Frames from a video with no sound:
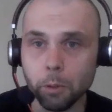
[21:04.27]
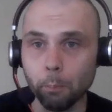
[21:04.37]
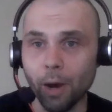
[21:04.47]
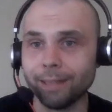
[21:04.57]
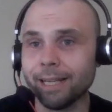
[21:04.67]

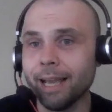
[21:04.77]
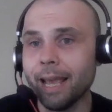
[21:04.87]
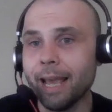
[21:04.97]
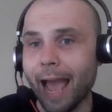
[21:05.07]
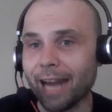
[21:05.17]
But
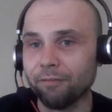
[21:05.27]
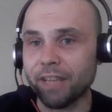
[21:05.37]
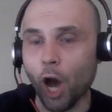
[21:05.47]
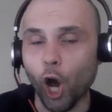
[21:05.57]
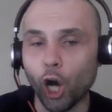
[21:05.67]
out of
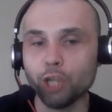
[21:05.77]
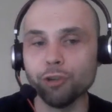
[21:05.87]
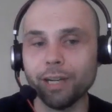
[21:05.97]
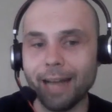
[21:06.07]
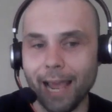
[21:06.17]
the
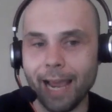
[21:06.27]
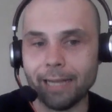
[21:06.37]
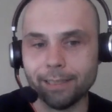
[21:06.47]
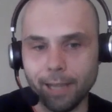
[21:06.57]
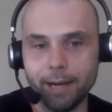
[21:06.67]

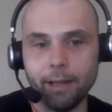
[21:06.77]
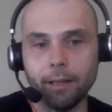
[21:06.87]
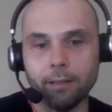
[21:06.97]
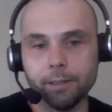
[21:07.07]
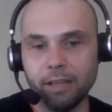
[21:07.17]
108 tight
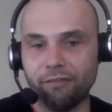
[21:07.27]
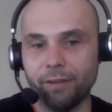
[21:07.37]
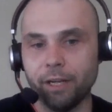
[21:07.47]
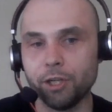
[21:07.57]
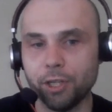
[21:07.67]
ends that
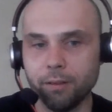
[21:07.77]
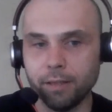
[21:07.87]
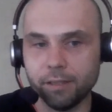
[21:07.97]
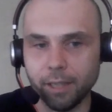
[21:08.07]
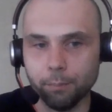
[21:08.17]
finished in
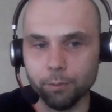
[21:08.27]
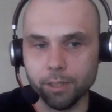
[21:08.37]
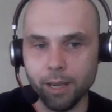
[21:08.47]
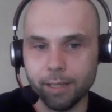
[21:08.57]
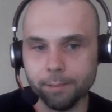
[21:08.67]
this sample
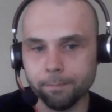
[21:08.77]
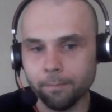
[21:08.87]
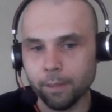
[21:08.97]
size,